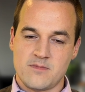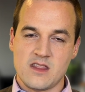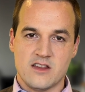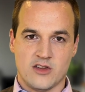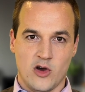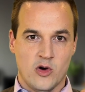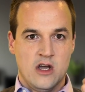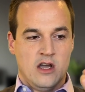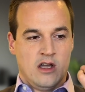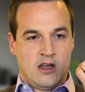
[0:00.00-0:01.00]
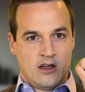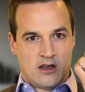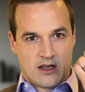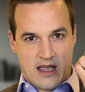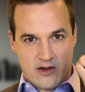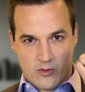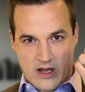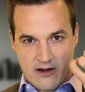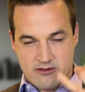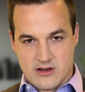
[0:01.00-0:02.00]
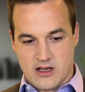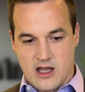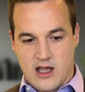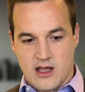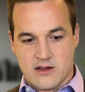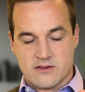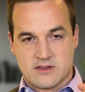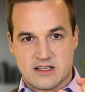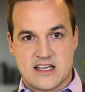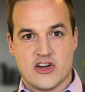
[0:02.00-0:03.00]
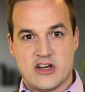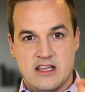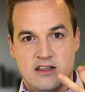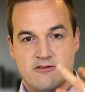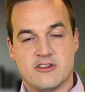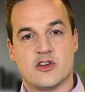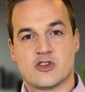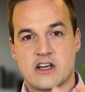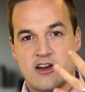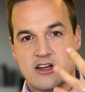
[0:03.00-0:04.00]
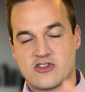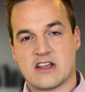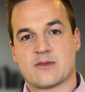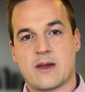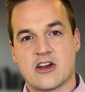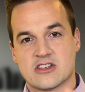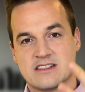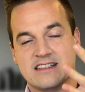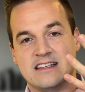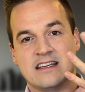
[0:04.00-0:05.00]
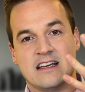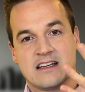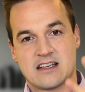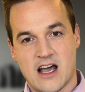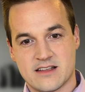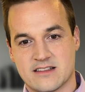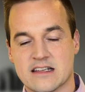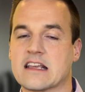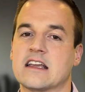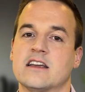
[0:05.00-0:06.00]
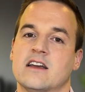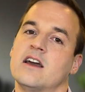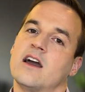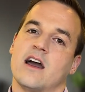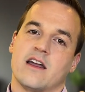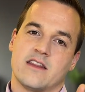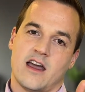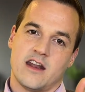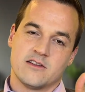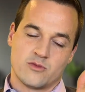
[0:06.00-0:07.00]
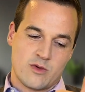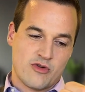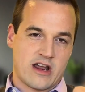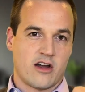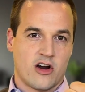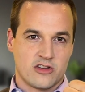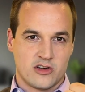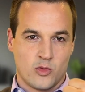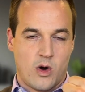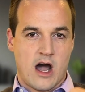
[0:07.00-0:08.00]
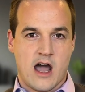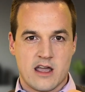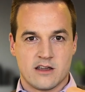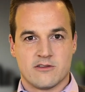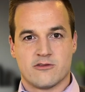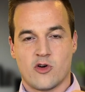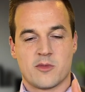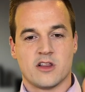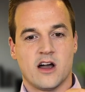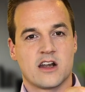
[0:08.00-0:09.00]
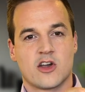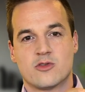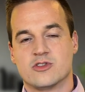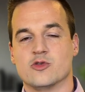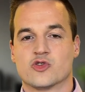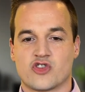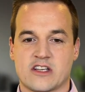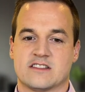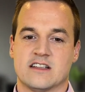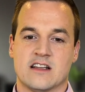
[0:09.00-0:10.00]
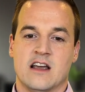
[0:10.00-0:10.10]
So again, we got security, fiduciary, transparency, custody, and then we break our little Y formula and go to trusted